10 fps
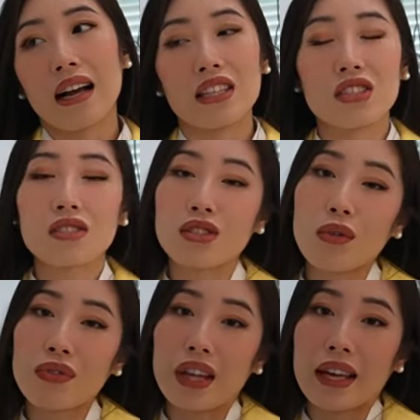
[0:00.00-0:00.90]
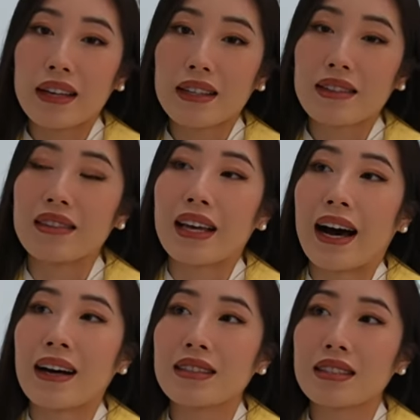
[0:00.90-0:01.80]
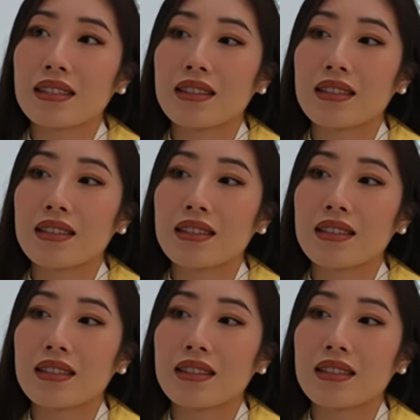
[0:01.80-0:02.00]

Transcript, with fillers: I just don't think that